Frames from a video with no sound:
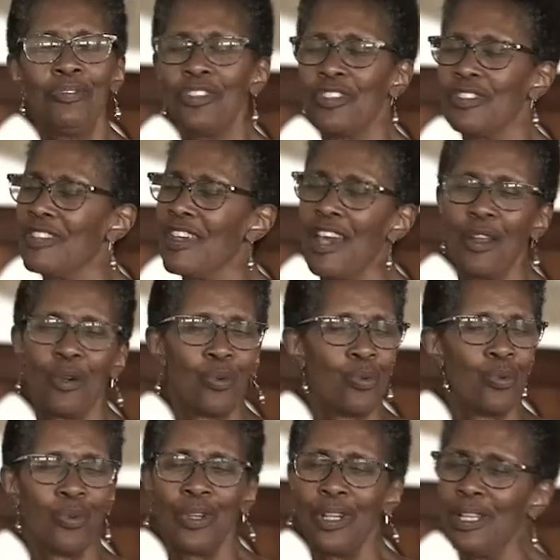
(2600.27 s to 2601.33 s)
just had a
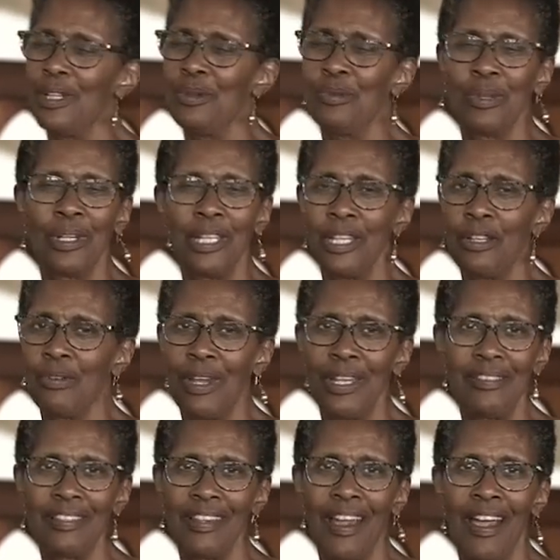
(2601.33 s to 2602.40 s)
really, really great
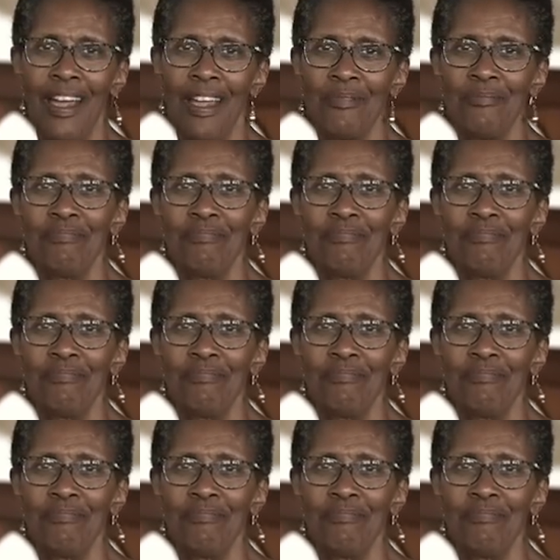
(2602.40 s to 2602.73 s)
time.